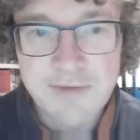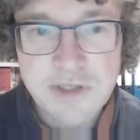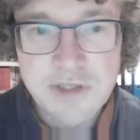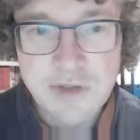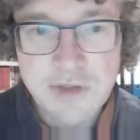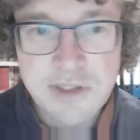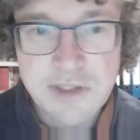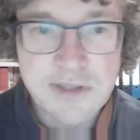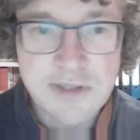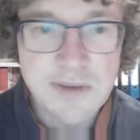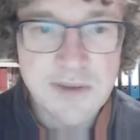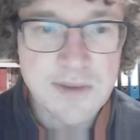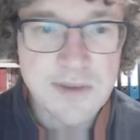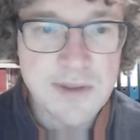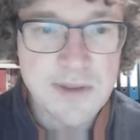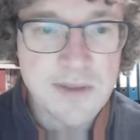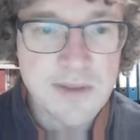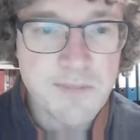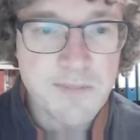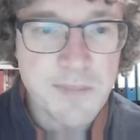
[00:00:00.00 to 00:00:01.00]
So it's
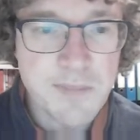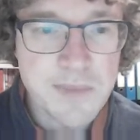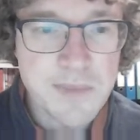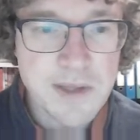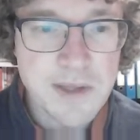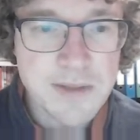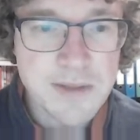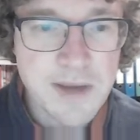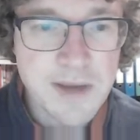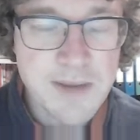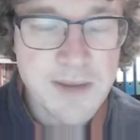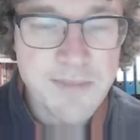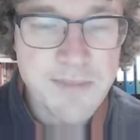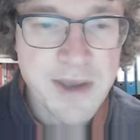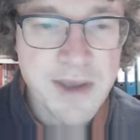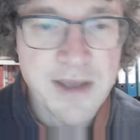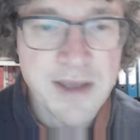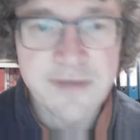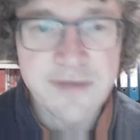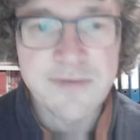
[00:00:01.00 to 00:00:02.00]
the time
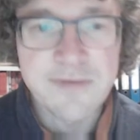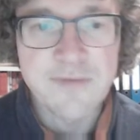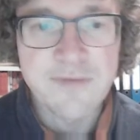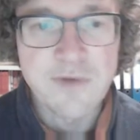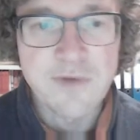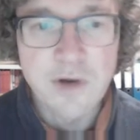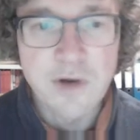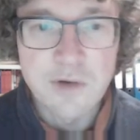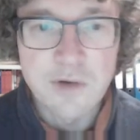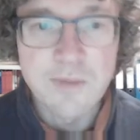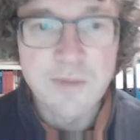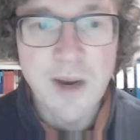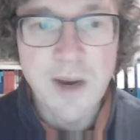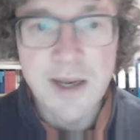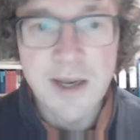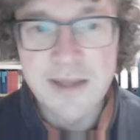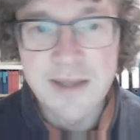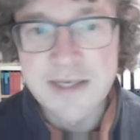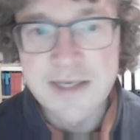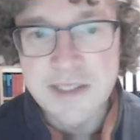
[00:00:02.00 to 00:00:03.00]
path followed
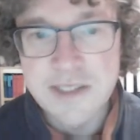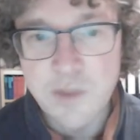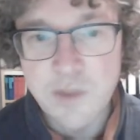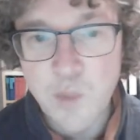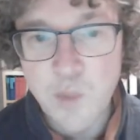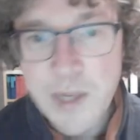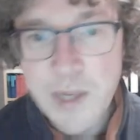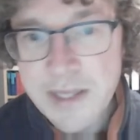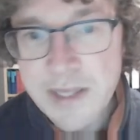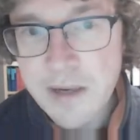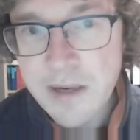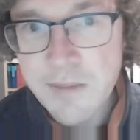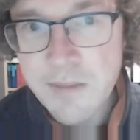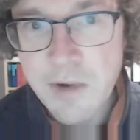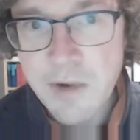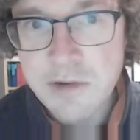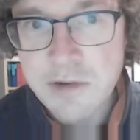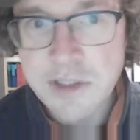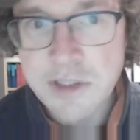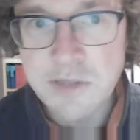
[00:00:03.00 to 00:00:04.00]
by this Wiener
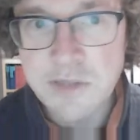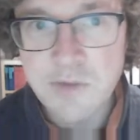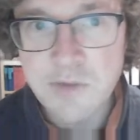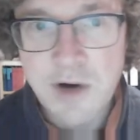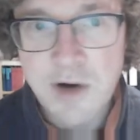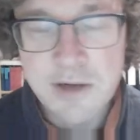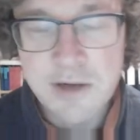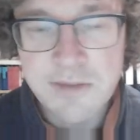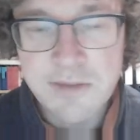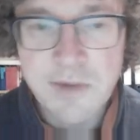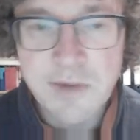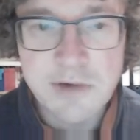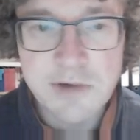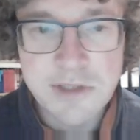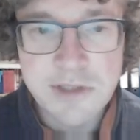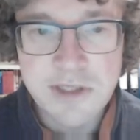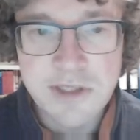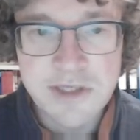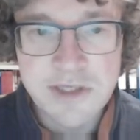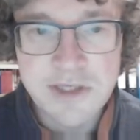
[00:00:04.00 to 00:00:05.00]
motion, Brownian
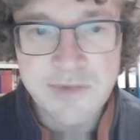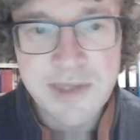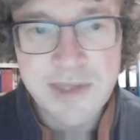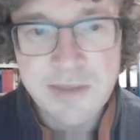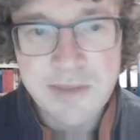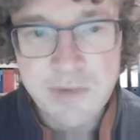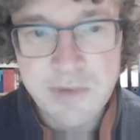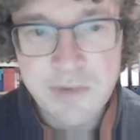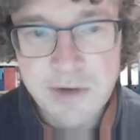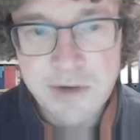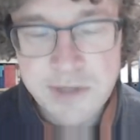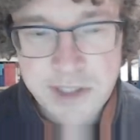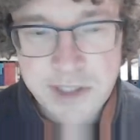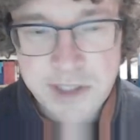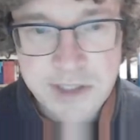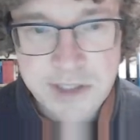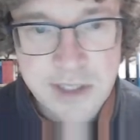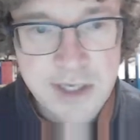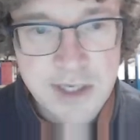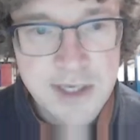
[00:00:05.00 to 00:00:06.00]
motion, this Wiener
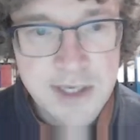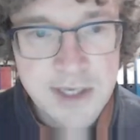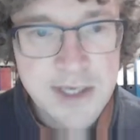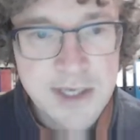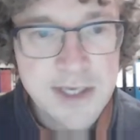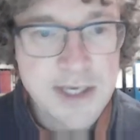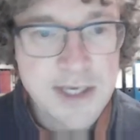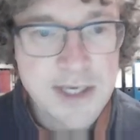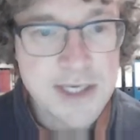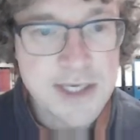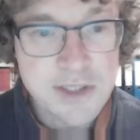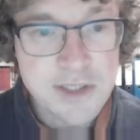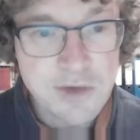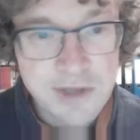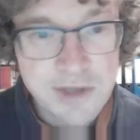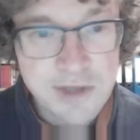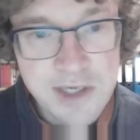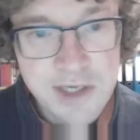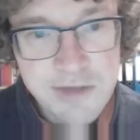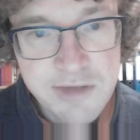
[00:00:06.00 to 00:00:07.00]
process is a
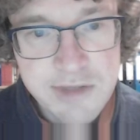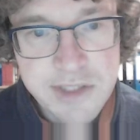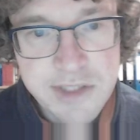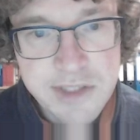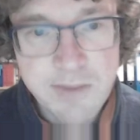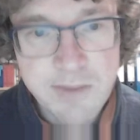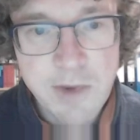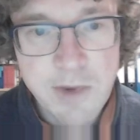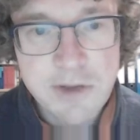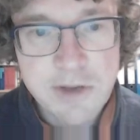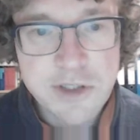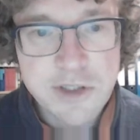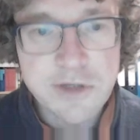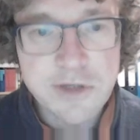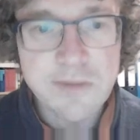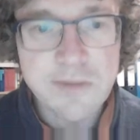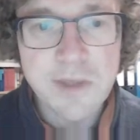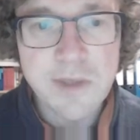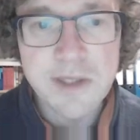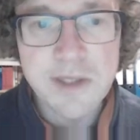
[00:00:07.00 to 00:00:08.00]
continuous
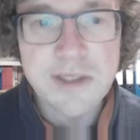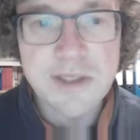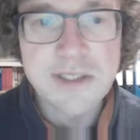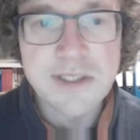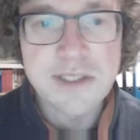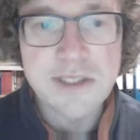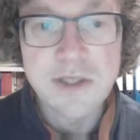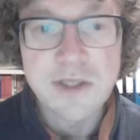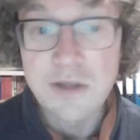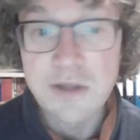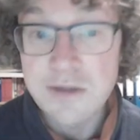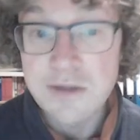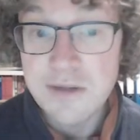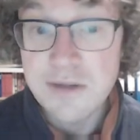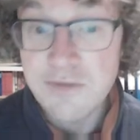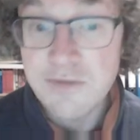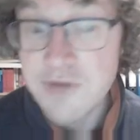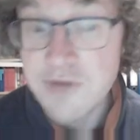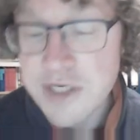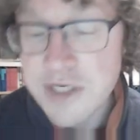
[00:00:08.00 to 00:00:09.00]
motion, but it's not
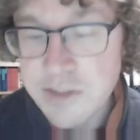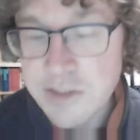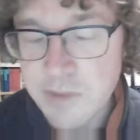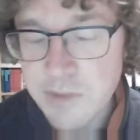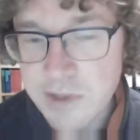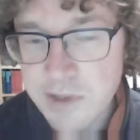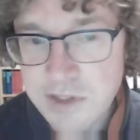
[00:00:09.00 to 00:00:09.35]
differentiable.